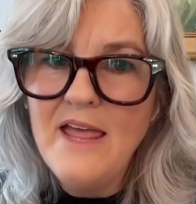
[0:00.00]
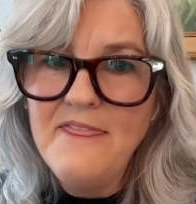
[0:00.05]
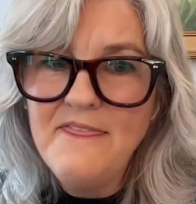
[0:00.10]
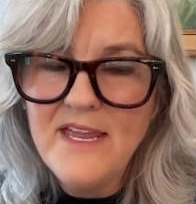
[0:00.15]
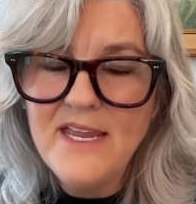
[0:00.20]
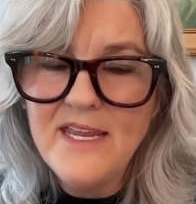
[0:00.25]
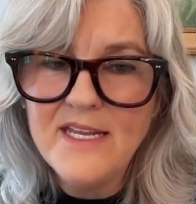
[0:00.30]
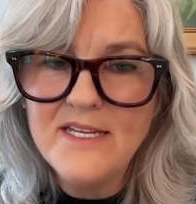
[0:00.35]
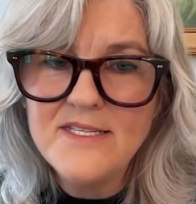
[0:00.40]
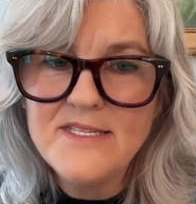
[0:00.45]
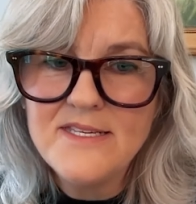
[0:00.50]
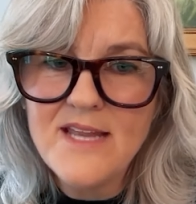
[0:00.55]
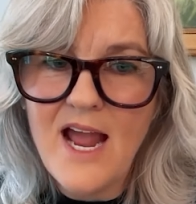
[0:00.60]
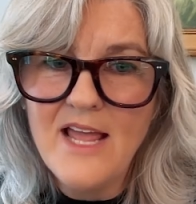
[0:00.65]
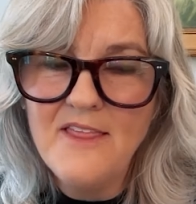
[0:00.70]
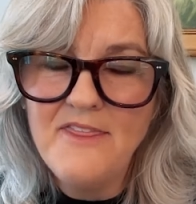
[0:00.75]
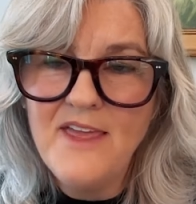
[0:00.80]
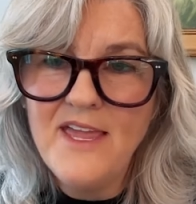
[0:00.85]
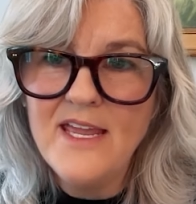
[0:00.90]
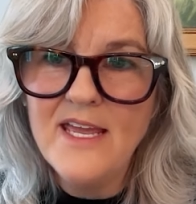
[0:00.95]
I think it's
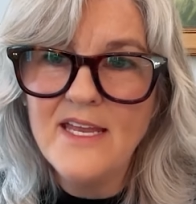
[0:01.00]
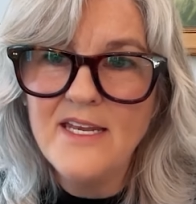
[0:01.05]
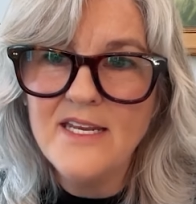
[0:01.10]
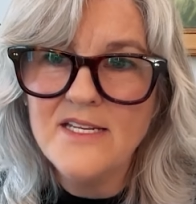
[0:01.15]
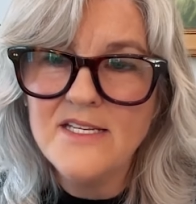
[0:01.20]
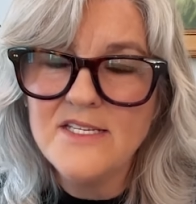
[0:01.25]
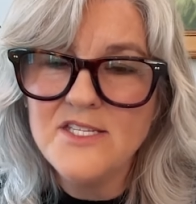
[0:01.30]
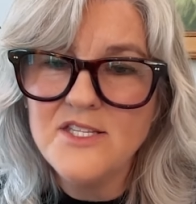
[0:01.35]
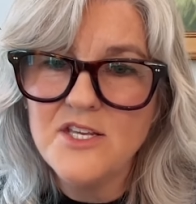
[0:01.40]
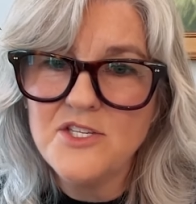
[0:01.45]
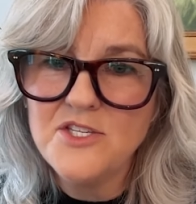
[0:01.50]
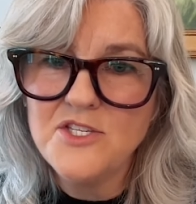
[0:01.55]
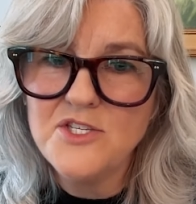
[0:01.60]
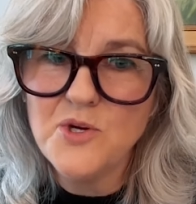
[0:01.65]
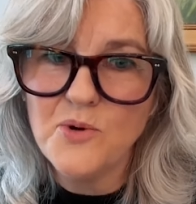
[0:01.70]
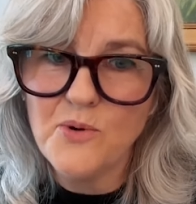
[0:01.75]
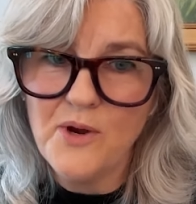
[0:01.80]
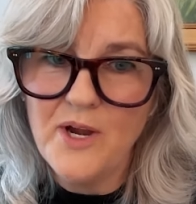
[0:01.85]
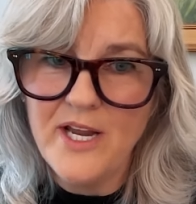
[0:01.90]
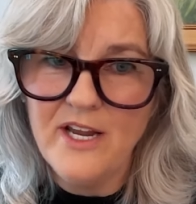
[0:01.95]
I think it is the
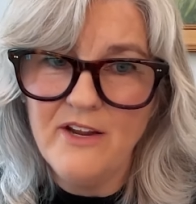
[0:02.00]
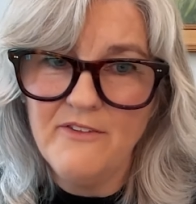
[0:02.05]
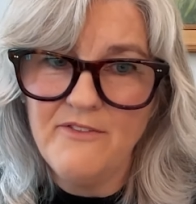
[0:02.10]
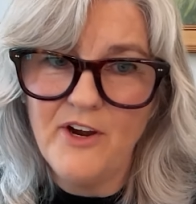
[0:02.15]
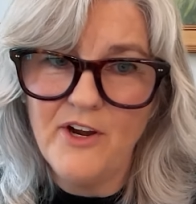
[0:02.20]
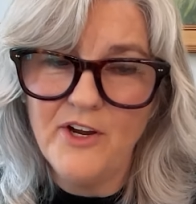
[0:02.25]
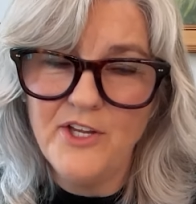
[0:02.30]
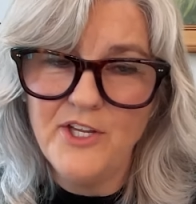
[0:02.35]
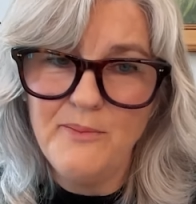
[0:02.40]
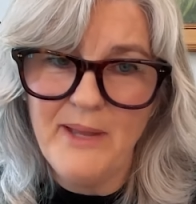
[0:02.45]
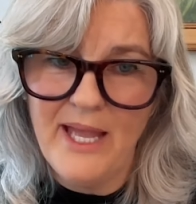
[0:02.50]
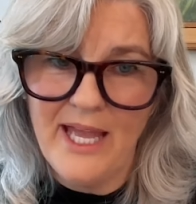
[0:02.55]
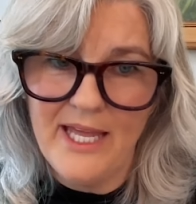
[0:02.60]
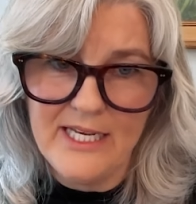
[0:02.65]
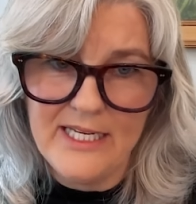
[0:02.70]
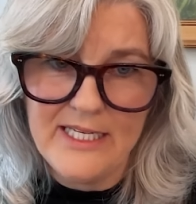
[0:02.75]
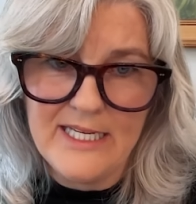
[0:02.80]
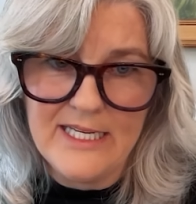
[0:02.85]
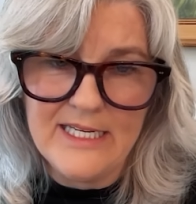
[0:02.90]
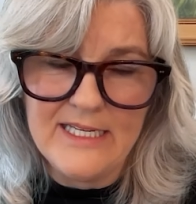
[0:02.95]
story of our
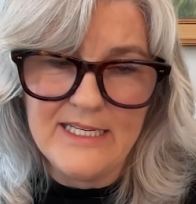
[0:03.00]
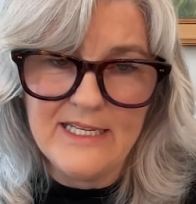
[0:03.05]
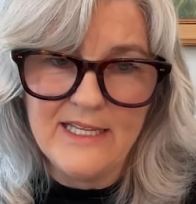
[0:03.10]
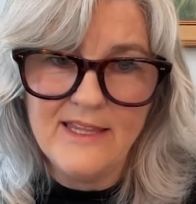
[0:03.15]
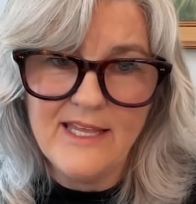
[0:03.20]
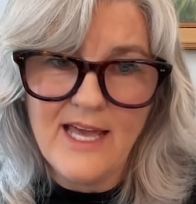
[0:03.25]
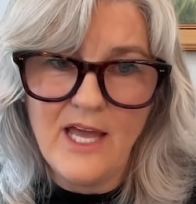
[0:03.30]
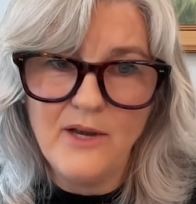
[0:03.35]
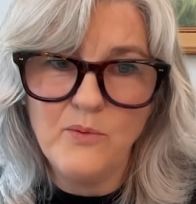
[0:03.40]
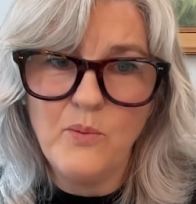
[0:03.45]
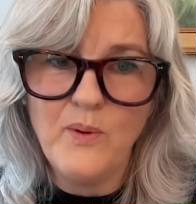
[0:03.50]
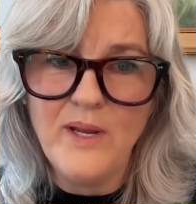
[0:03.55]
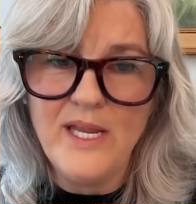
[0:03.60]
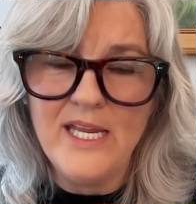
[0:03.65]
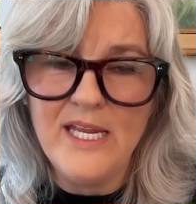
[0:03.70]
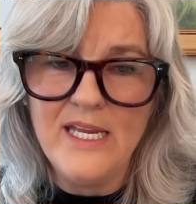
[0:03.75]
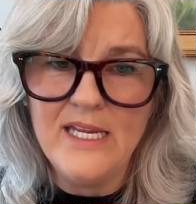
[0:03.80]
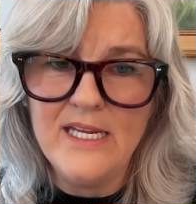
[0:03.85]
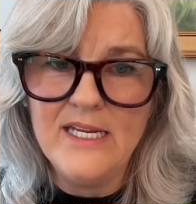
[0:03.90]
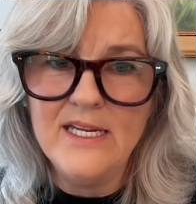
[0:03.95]
humanity that
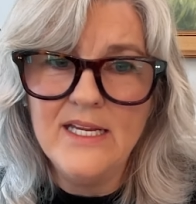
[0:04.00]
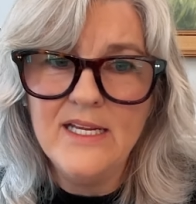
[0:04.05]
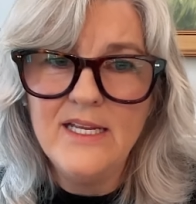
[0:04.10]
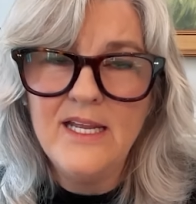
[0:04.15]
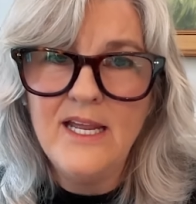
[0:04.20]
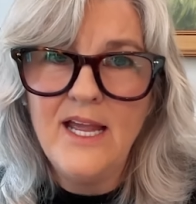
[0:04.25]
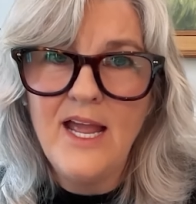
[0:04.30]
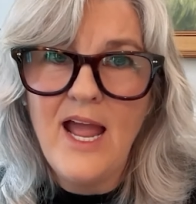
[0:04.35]
we